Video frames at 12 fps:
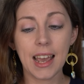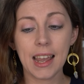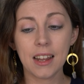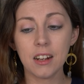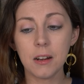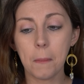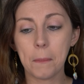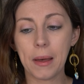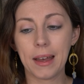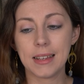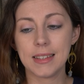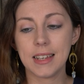Heir
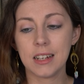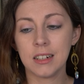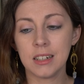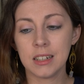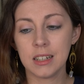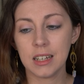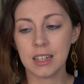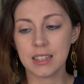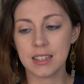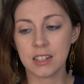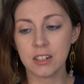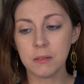by Sarah
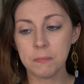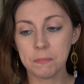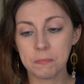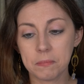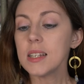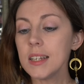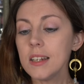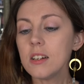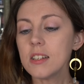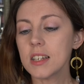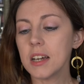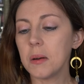Hassaram. 10
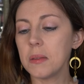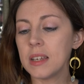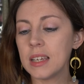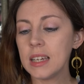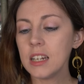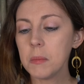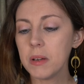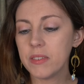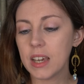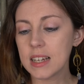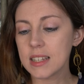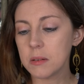years ago, the kingdom of
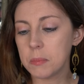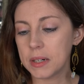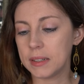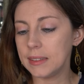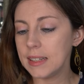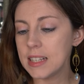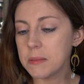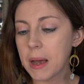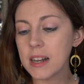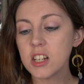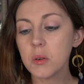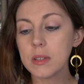Yassid burned. Its
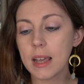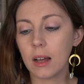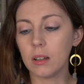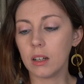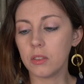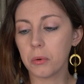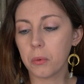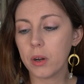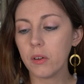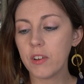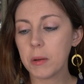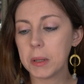magic was outlawed, the
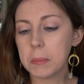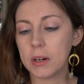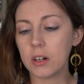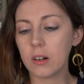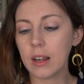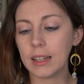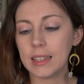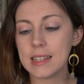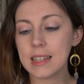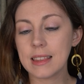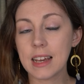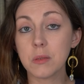royal family murdered. At
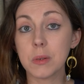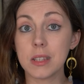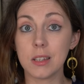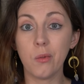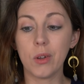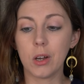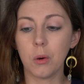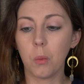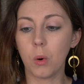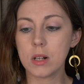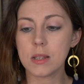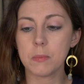least that's what Sylvia
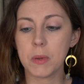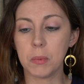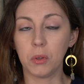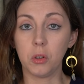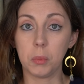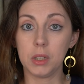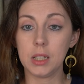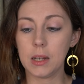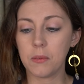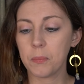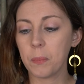wants people to believe.